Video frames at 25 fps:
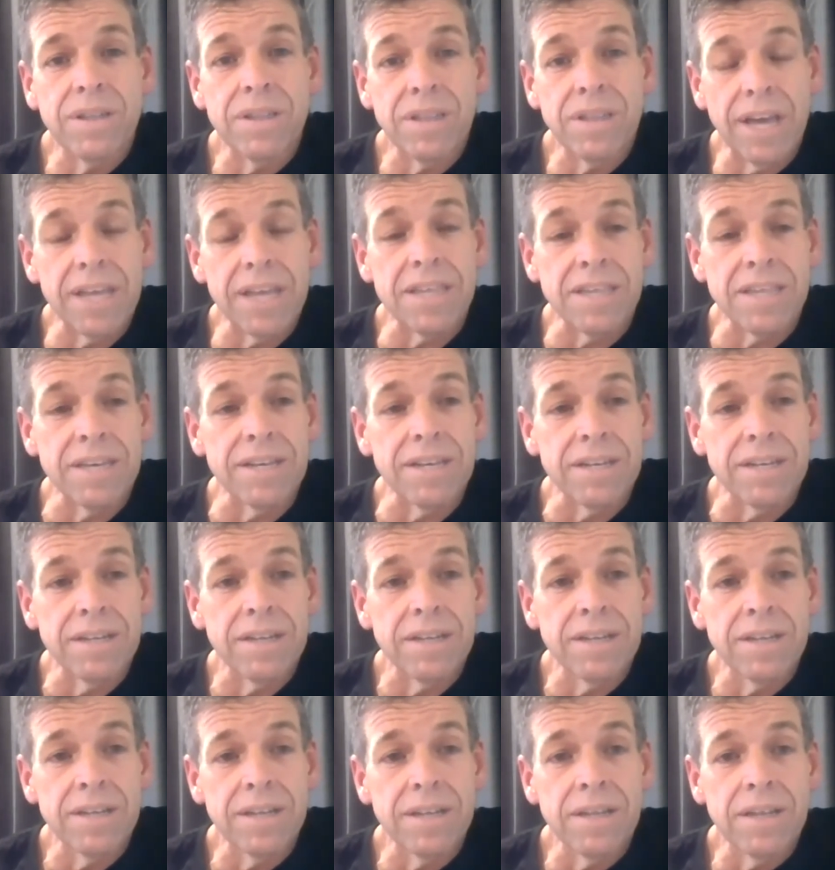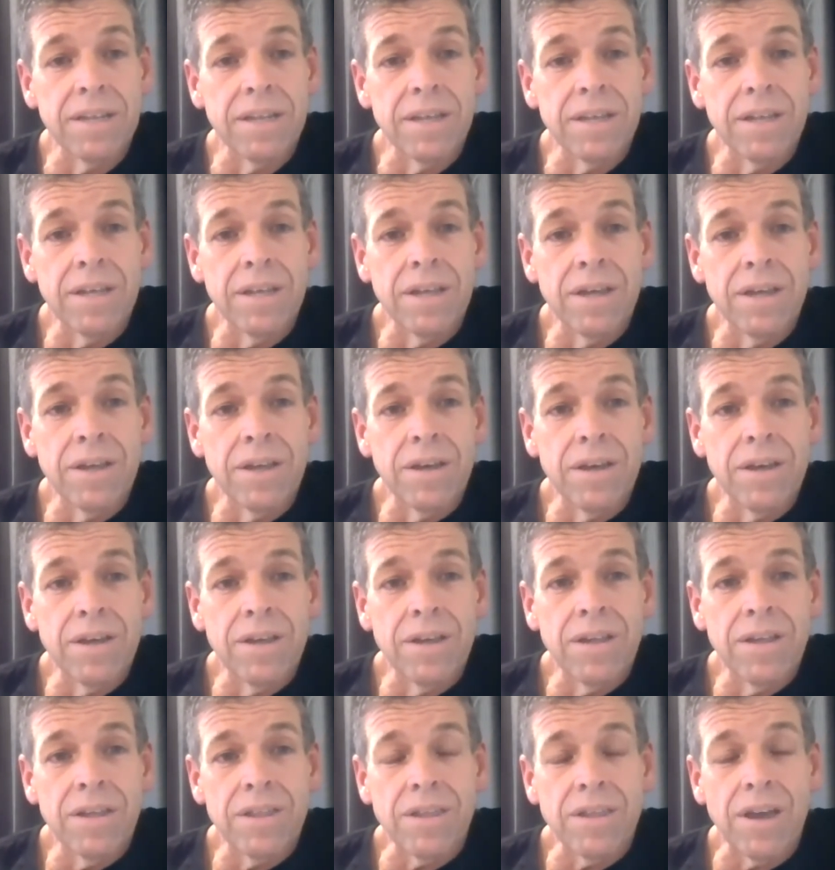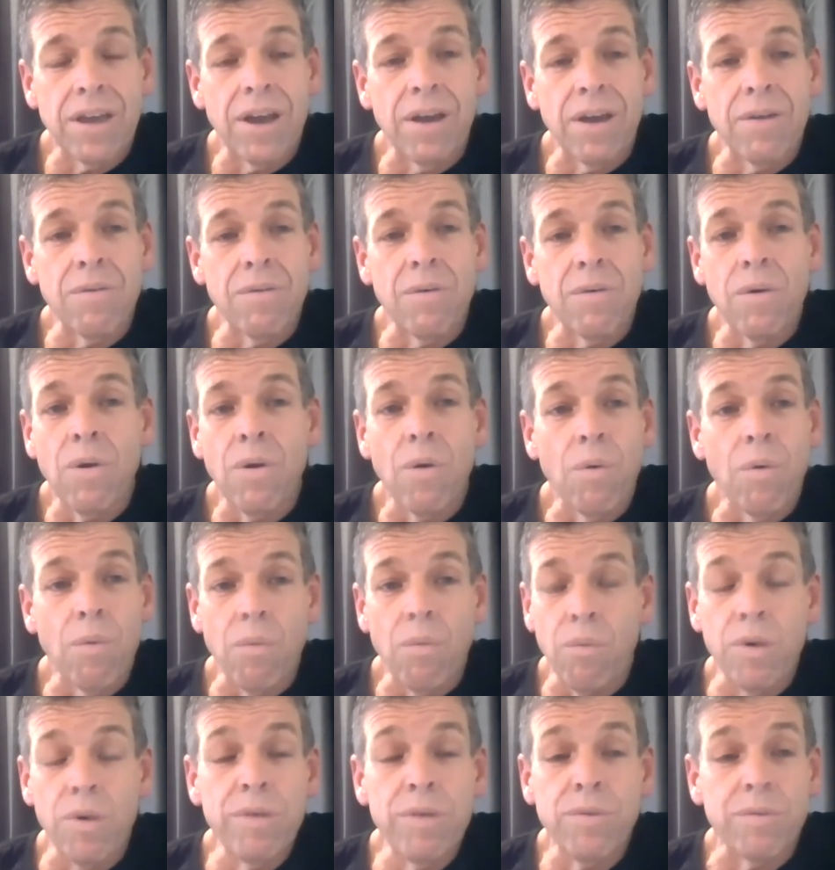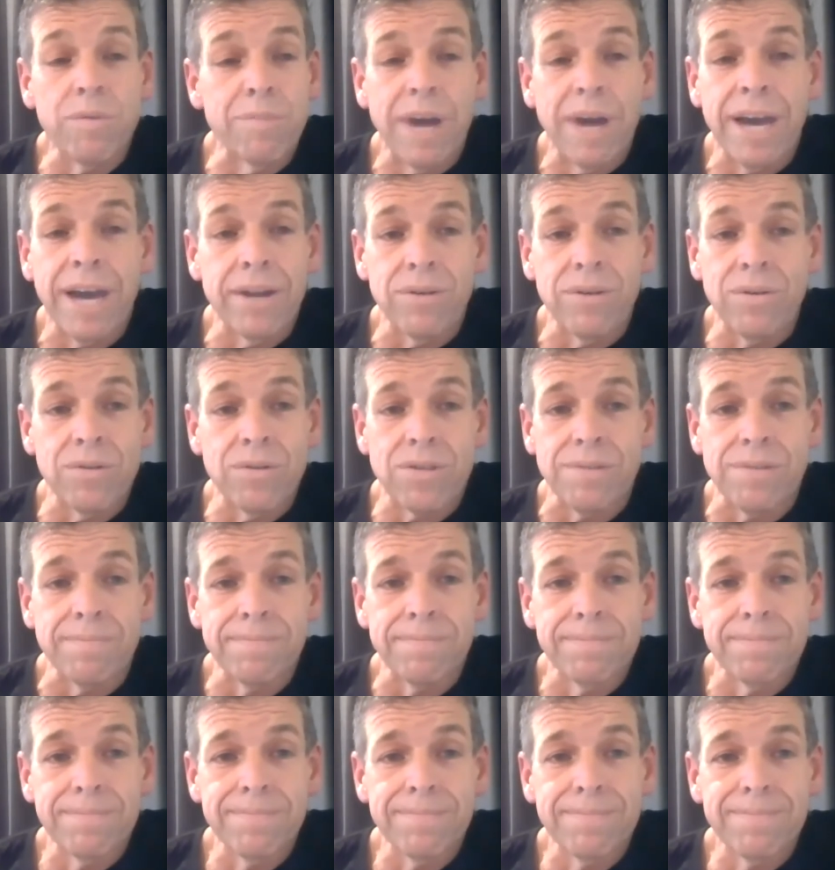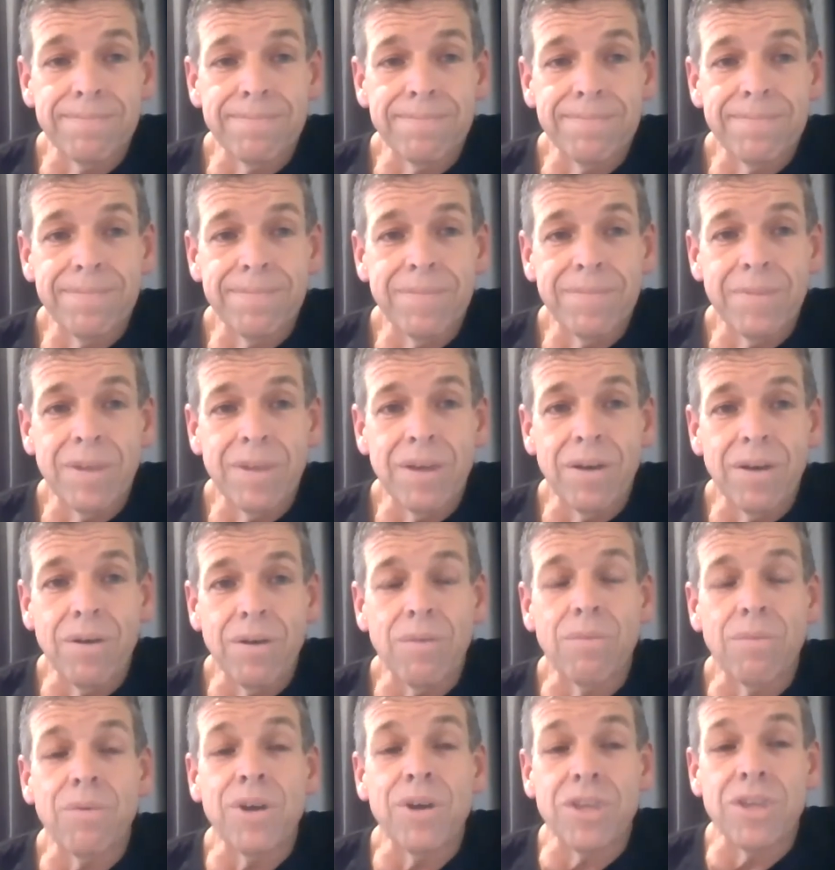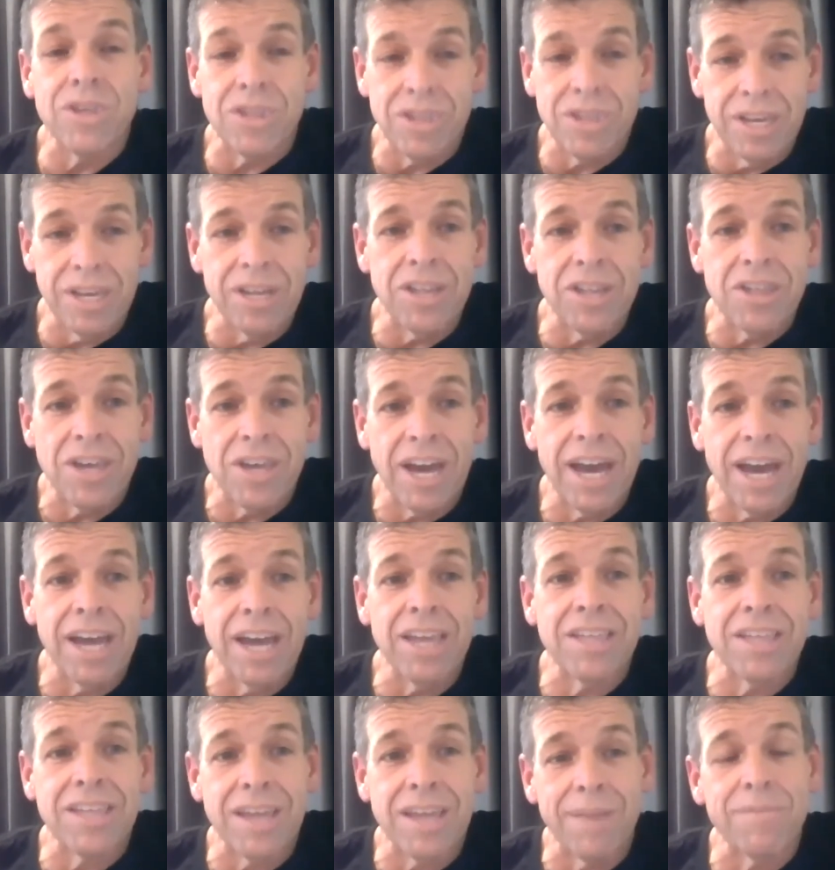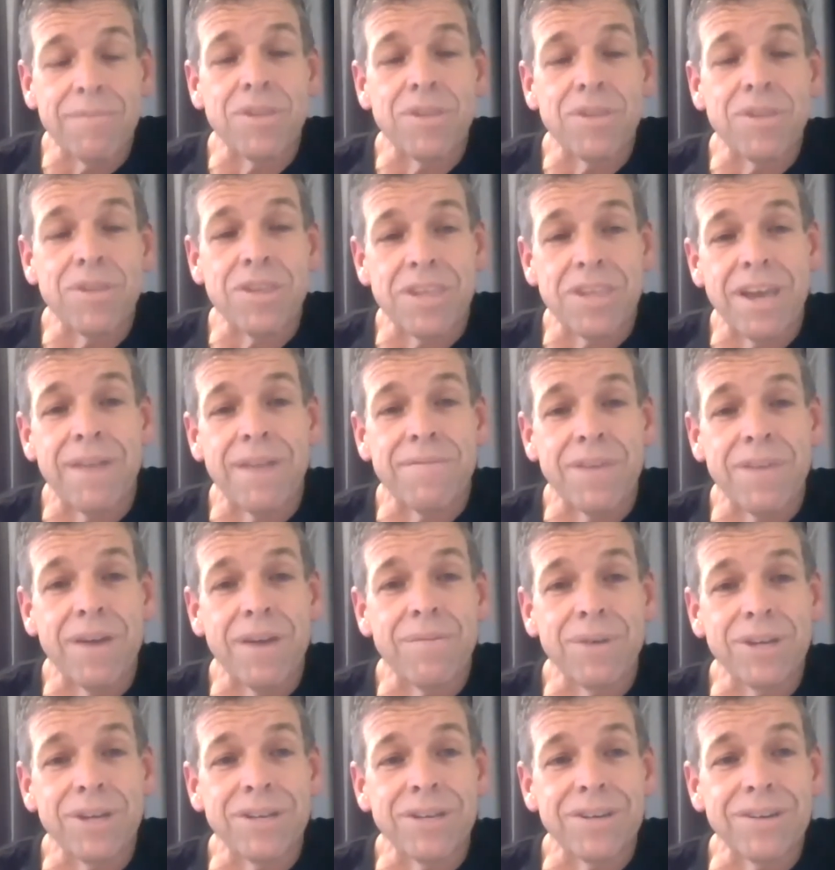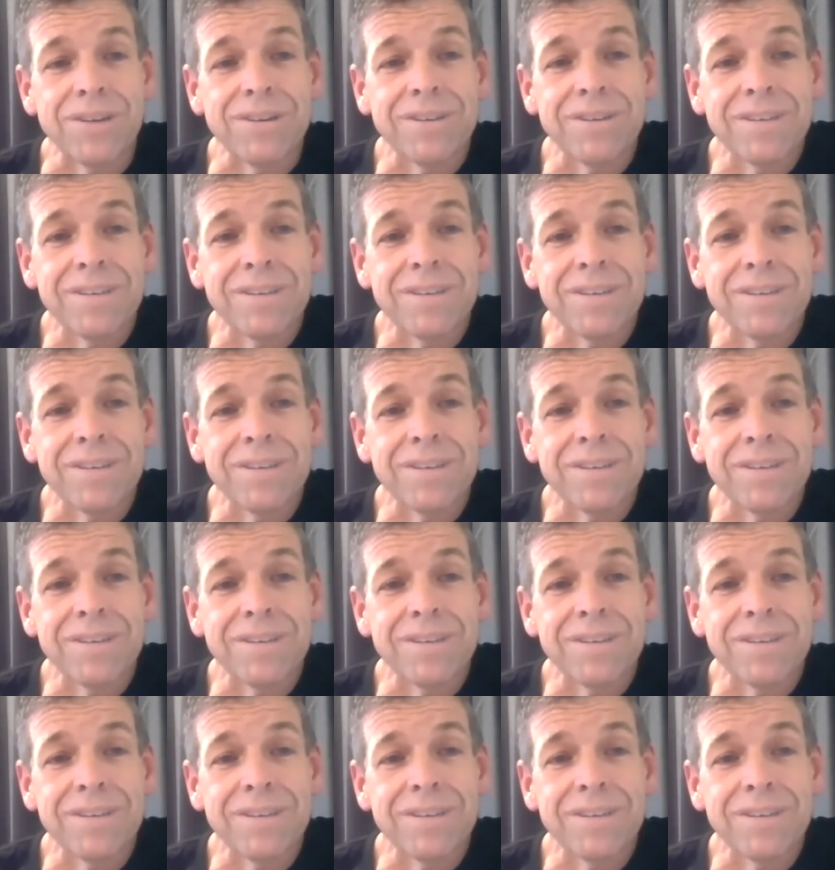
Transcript: That's it. So we were made awesome. We just need to change some of the stuff that we do.